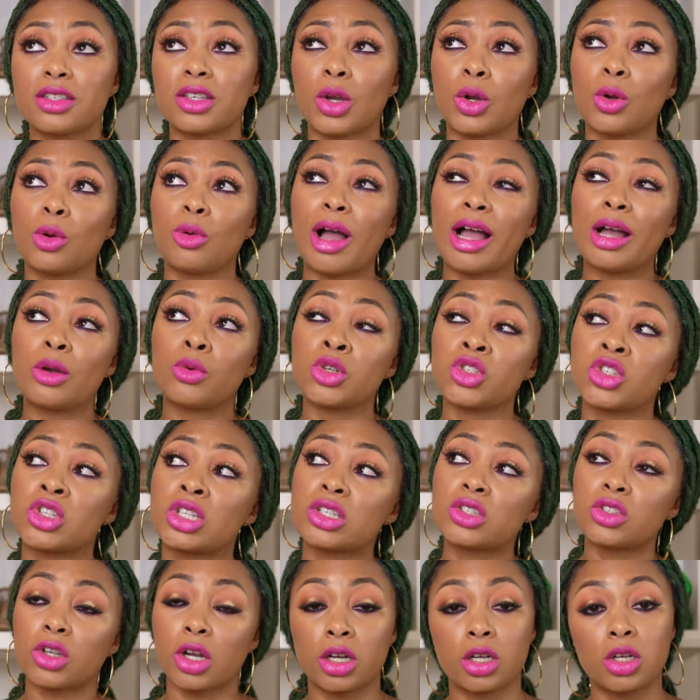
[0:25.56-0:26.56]
So I
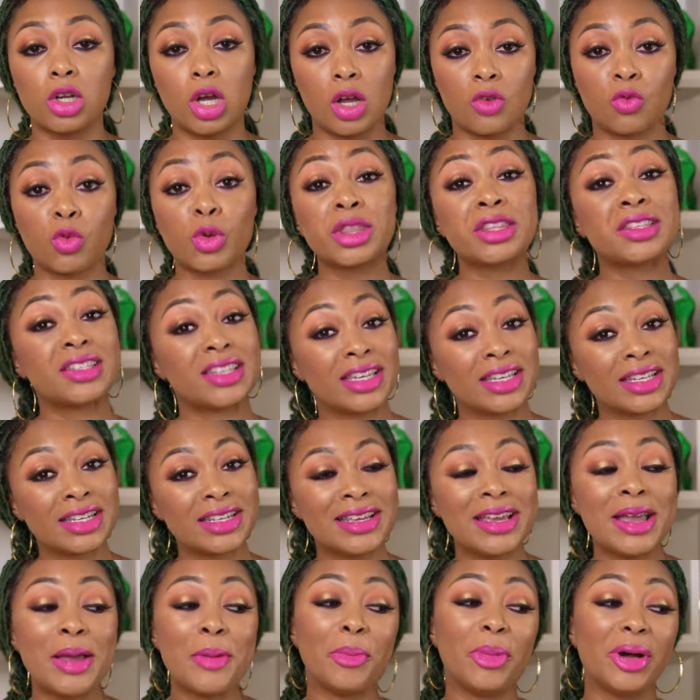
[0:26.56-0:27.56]
originally started off with 10,
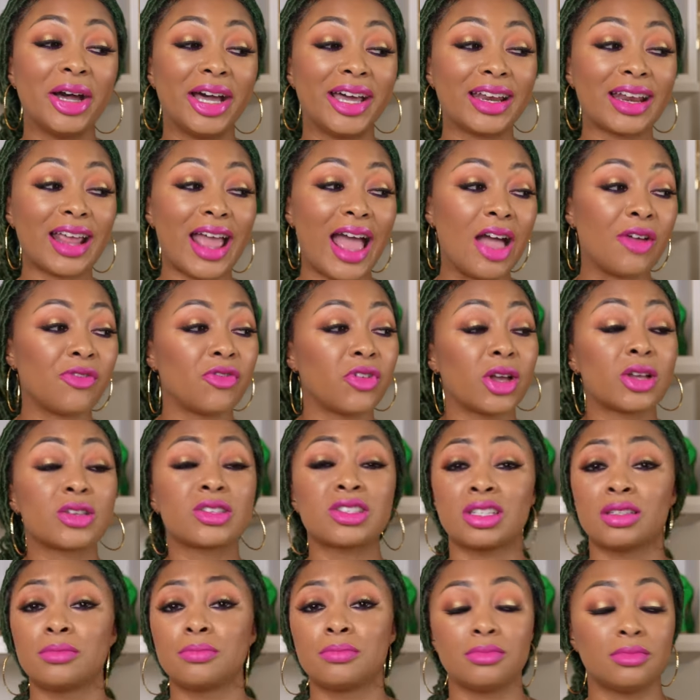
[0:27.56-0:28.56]
but I found
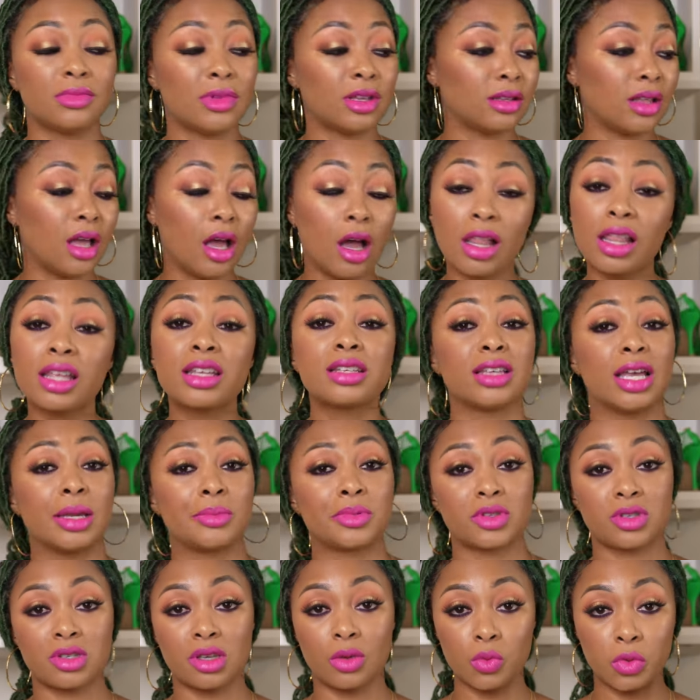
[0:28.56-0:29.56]
some all these
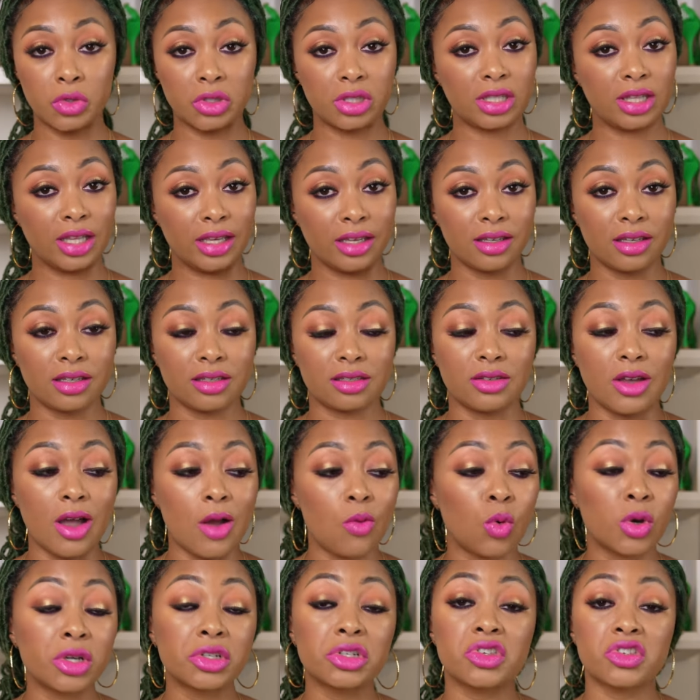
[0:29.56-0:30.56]
options I really like, so I
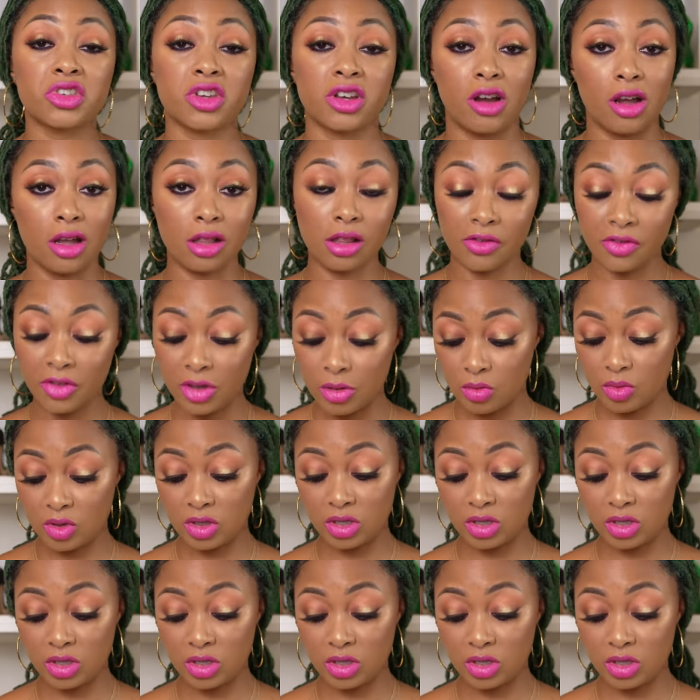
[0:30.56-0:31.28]
wanted to share all of them.